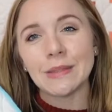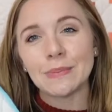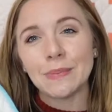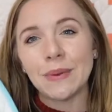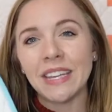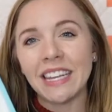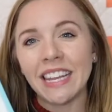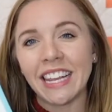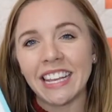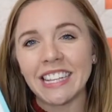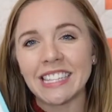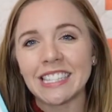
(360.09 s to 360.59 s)

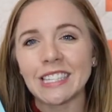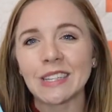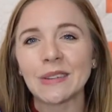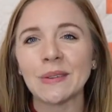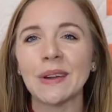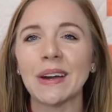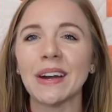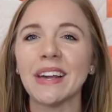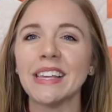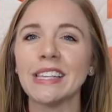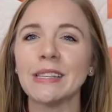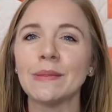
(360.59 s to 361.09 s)
Bonanza
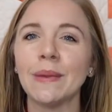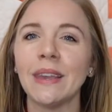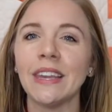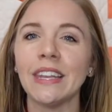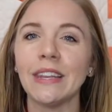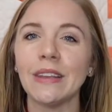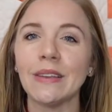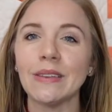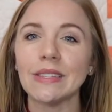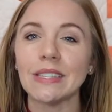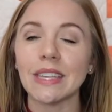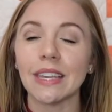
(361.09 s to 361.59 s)
quilt is made
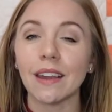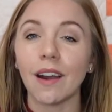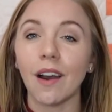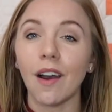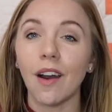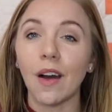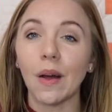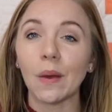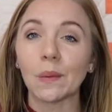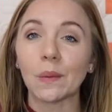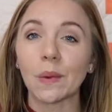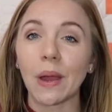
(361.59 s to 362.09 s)
using
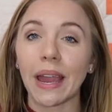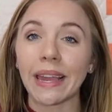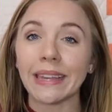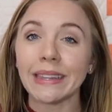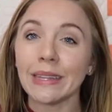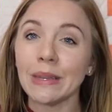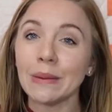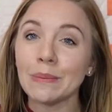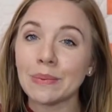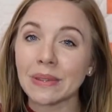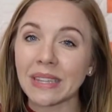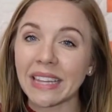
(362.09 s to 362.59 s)
all
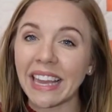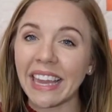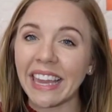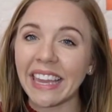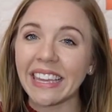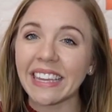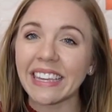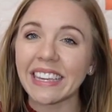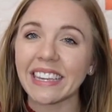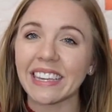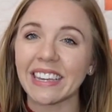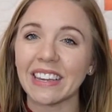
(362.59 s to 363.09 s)
Riley
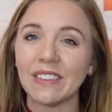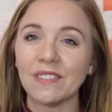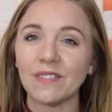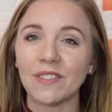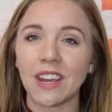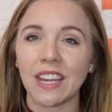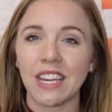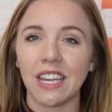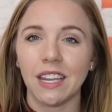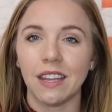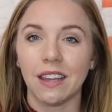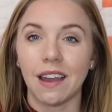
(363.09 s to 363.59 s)
Blake
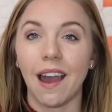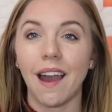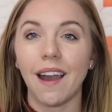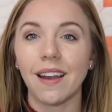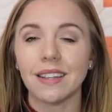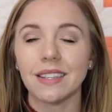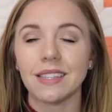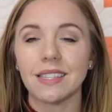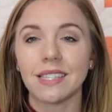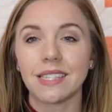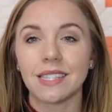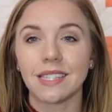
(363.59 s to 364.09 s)
confetti
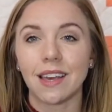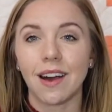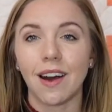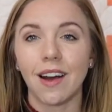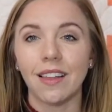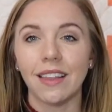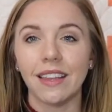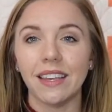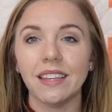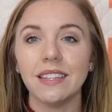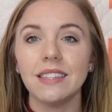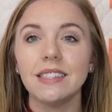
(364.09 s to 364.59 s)
cotton
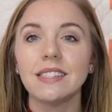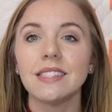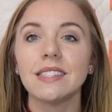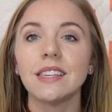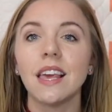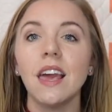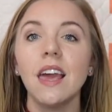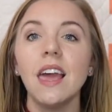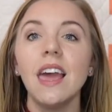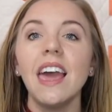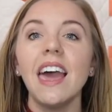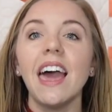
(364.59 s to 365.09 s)
solids,
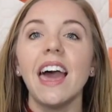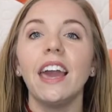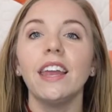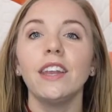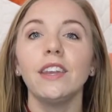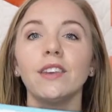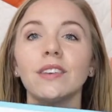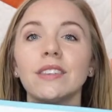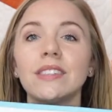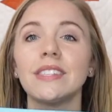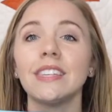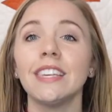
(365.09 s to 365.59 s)
and
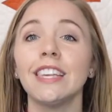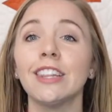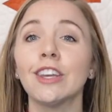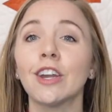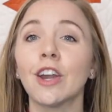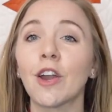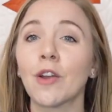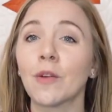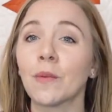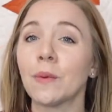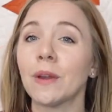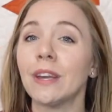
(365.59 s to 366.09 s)
you'll see
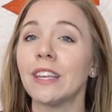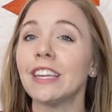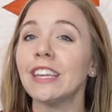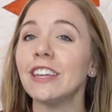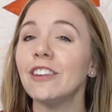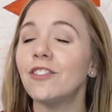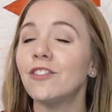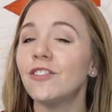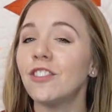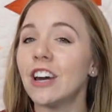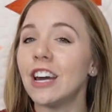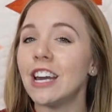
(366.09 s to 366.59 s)
they're a really
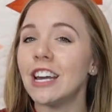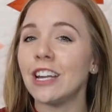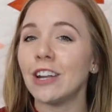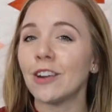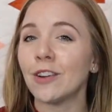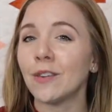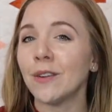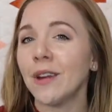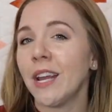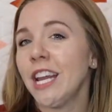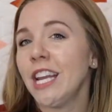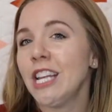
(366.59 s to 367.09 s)
fun
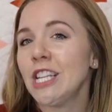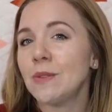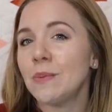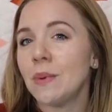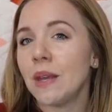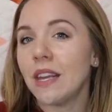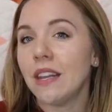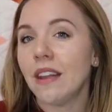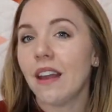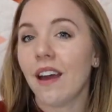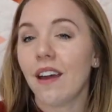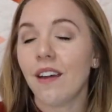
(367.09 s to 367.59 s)

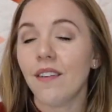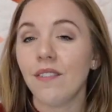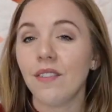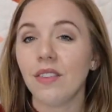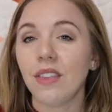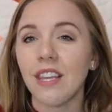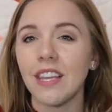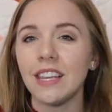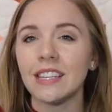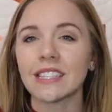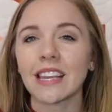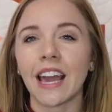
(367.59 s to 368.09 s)
arrangement of
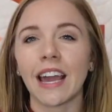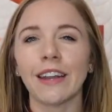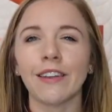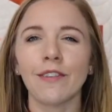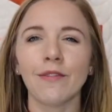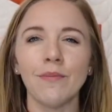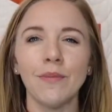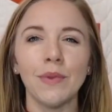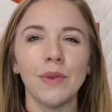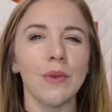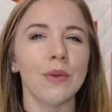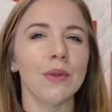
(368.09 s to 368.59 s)
these kind of
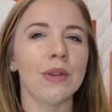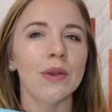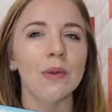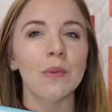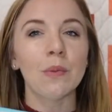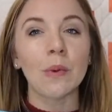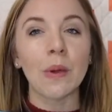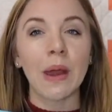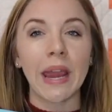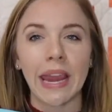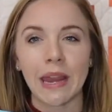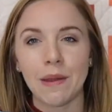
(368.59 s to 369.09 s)
muted
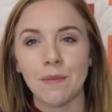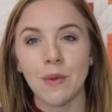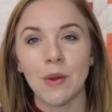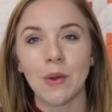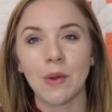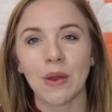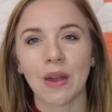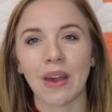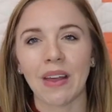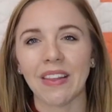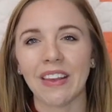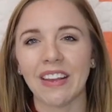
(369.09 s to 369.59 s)
rainbow
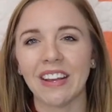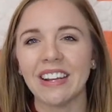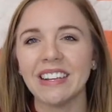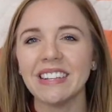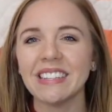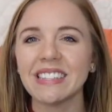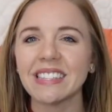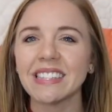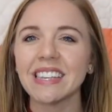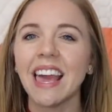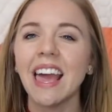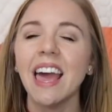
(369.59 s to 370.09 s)

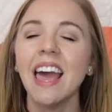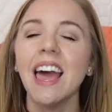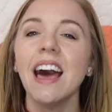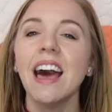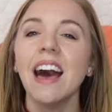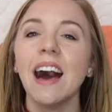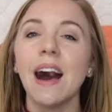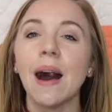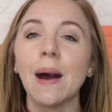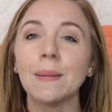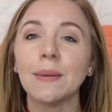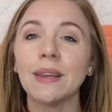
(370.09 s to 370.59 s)
colors.
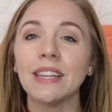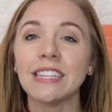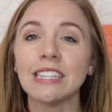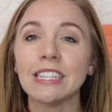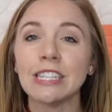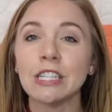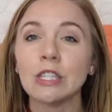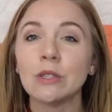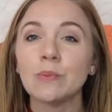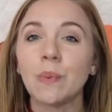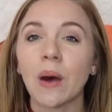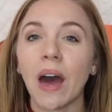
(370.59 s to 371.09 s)
It's
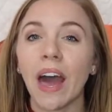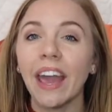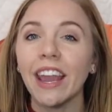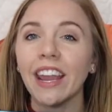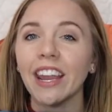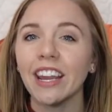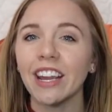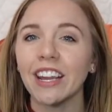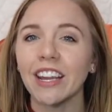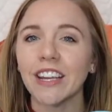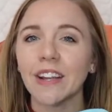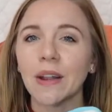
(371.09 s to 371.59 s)

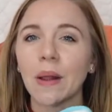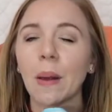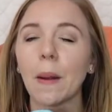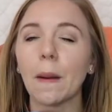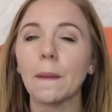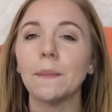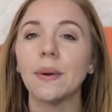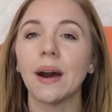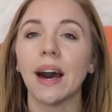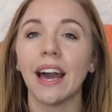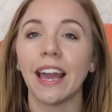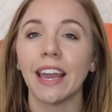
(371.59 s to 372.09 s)
inspired
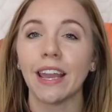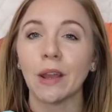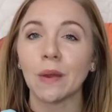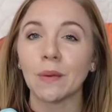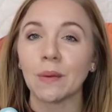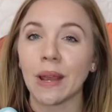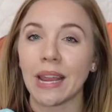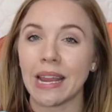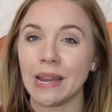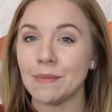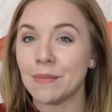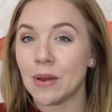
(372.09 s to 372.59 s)
by
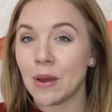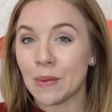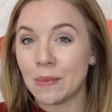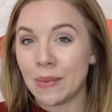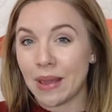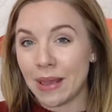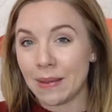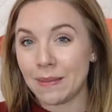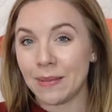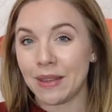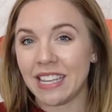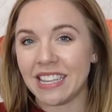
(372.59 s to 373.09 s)
rainbow
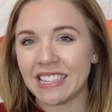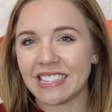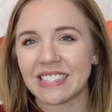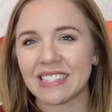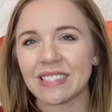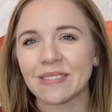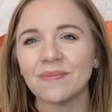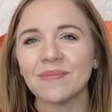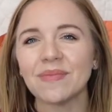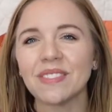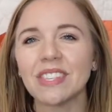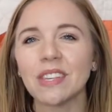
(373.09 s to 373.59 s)

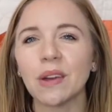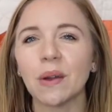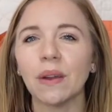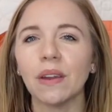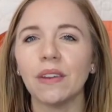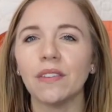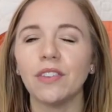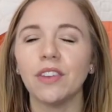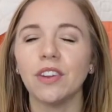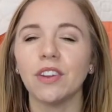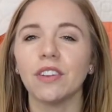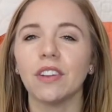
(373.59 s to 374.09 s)
babies. So
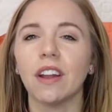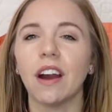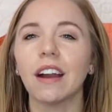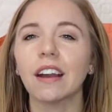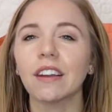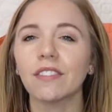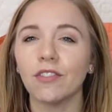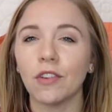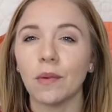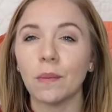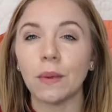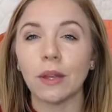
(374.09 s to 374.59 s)
if you're
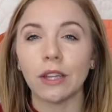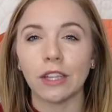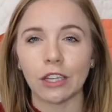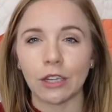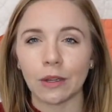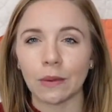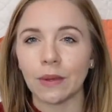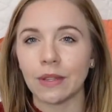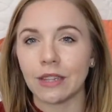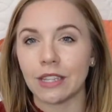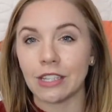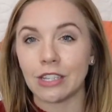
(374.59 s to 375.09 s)
not familiar
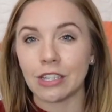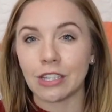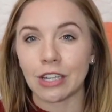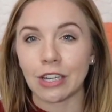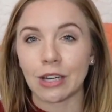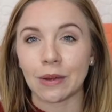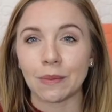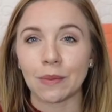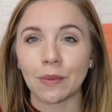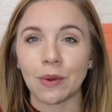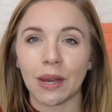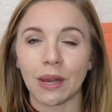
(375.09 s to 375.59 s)
with the
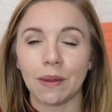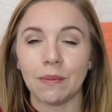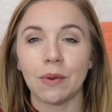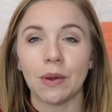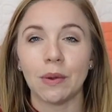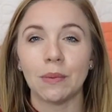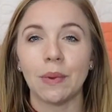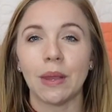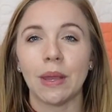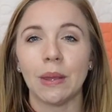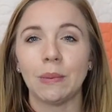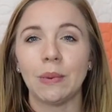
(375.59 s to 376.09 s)
term rainbow
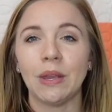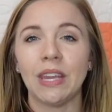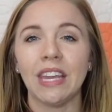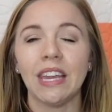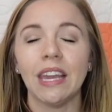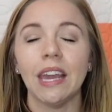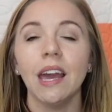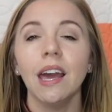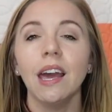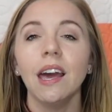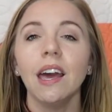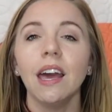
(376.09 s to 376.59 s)
baby,
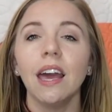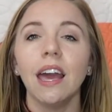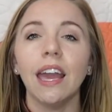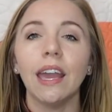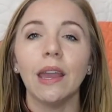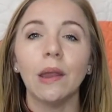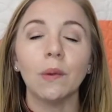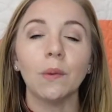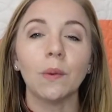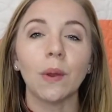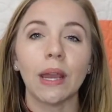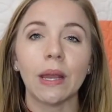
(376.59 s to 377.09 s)

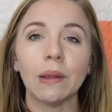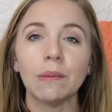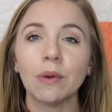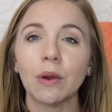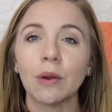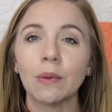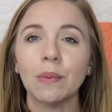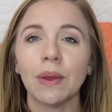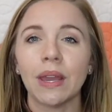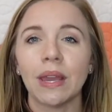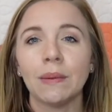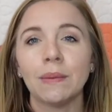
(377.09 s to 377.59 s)
a rainbow
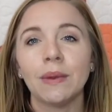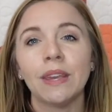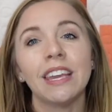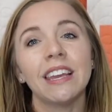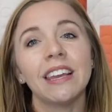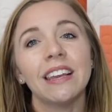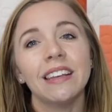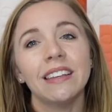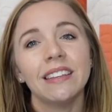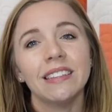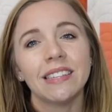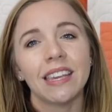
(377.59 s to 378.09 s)
baby
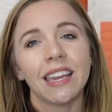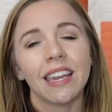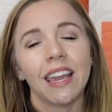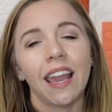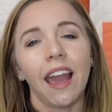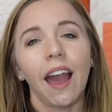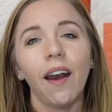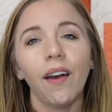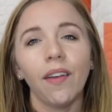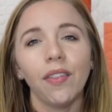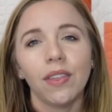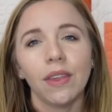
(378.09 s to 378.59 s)
is a
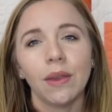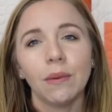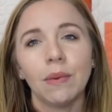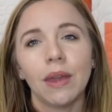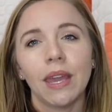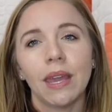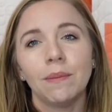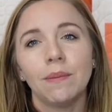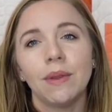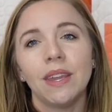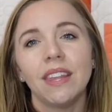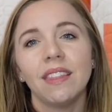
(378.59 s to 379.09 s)
healthy
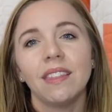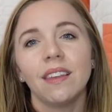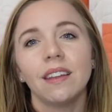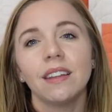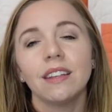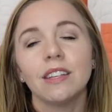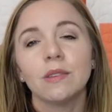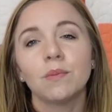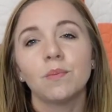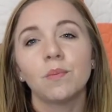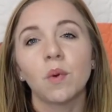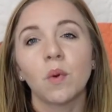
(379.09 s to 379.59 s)
baby that
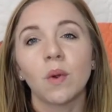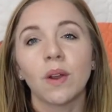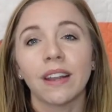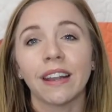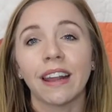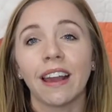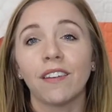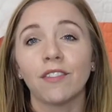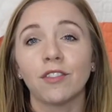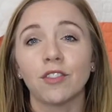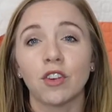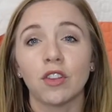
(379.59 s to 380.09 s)
is born
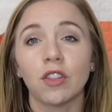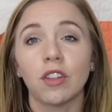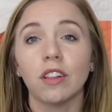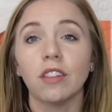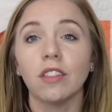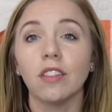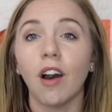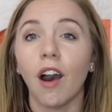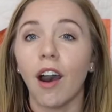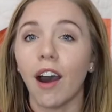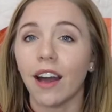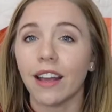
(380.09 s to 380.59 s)
after the
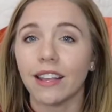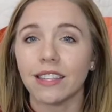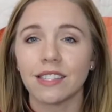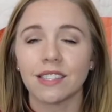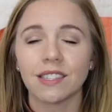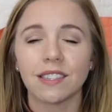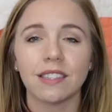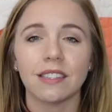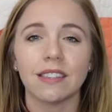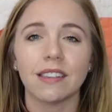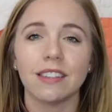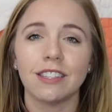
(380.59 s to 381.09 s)
loss,
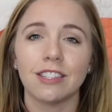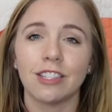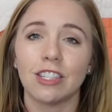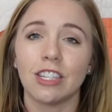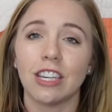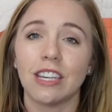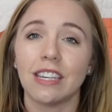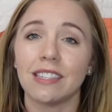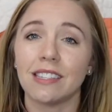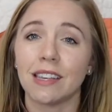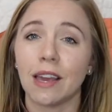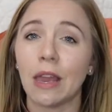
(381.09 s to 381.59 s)
such
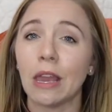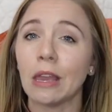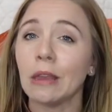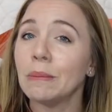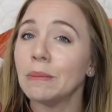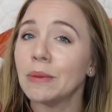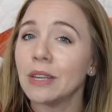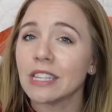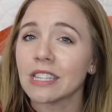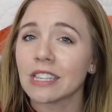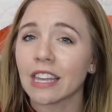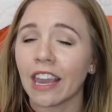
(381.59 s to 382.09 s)
as a
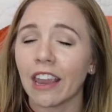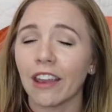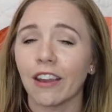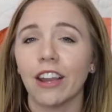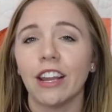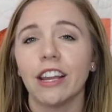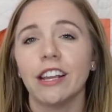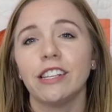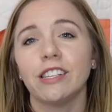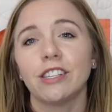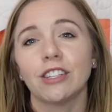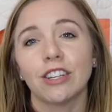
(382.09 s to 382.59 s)

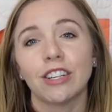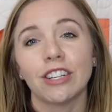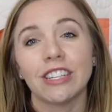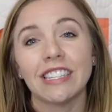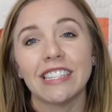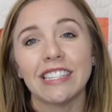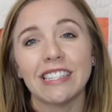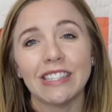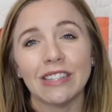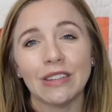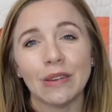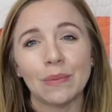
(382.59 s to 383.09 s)
miscarriage or
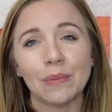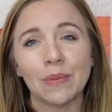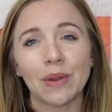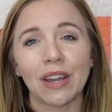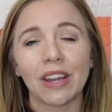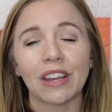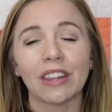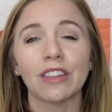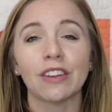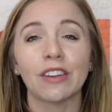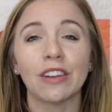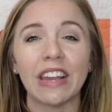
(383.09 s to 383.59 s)

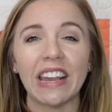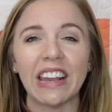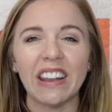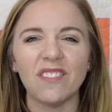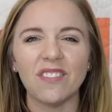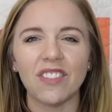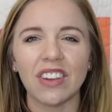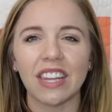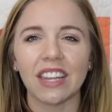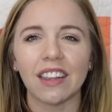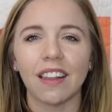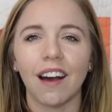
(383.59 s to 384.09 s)
stillbirth or
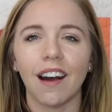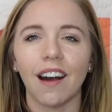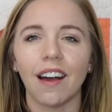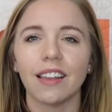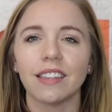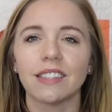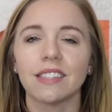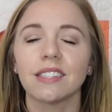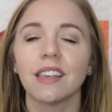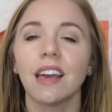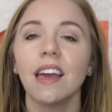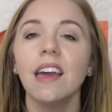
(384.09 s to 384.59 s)
infant
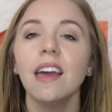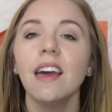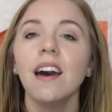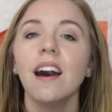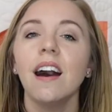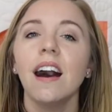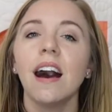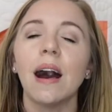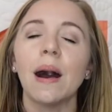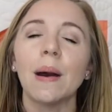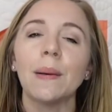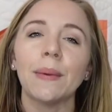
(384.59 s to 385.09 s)
loss.
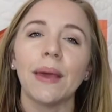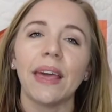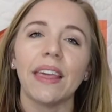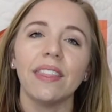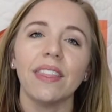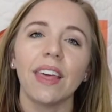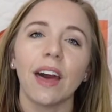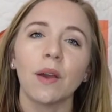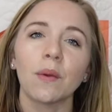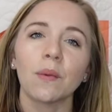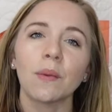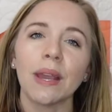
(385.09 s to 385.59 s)
And
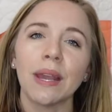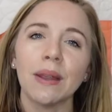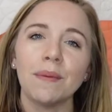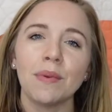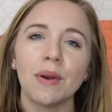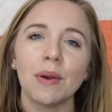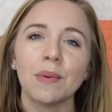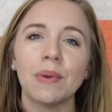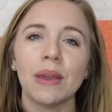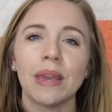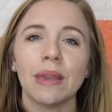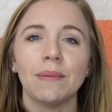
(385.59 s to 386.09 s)
that
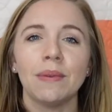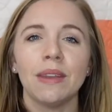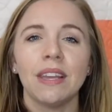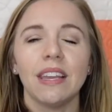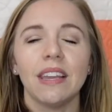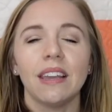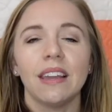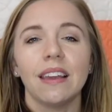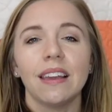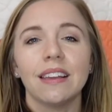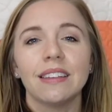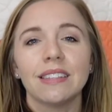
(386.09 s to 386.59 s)
rainbow
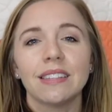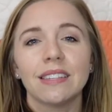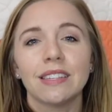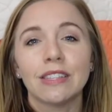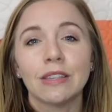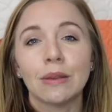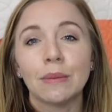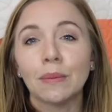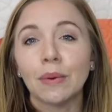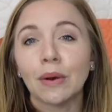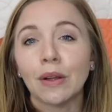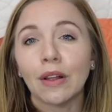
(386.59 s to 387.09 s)
baby is a
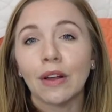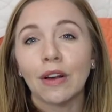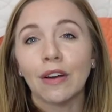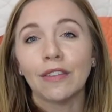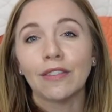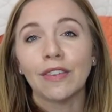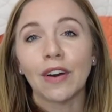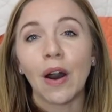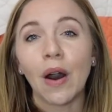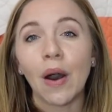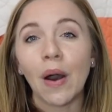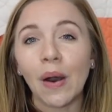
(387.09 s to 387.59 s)
symbol of
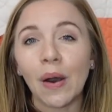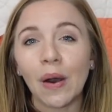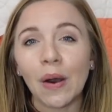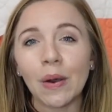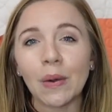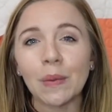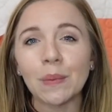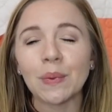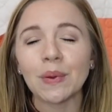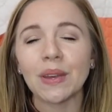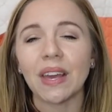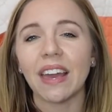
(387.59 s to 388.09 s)

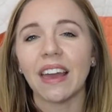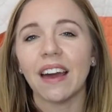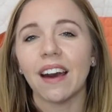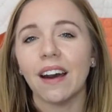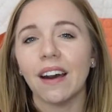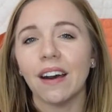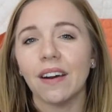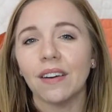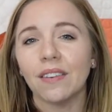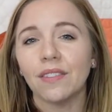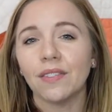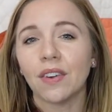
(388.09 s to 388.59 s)
hope
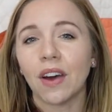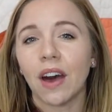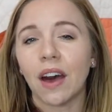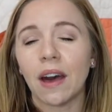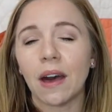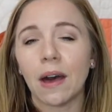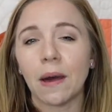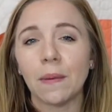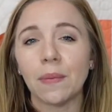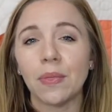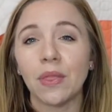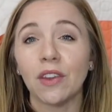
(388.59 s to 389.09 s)
of
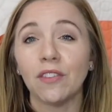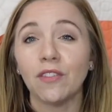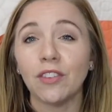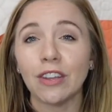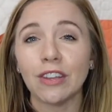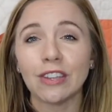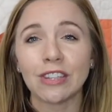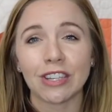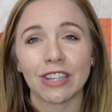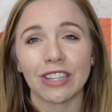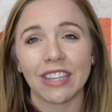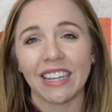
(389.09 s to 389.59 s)
the
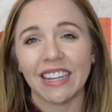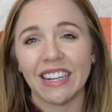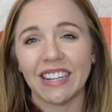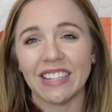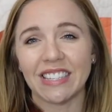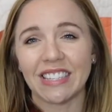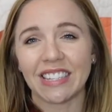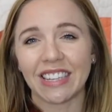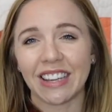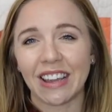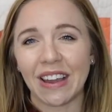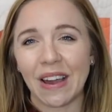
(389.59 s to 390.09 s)
future that is
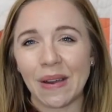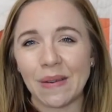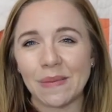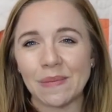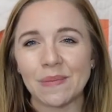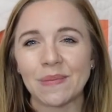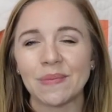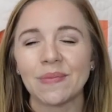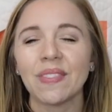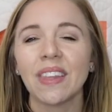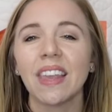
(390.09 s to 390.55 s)
to come.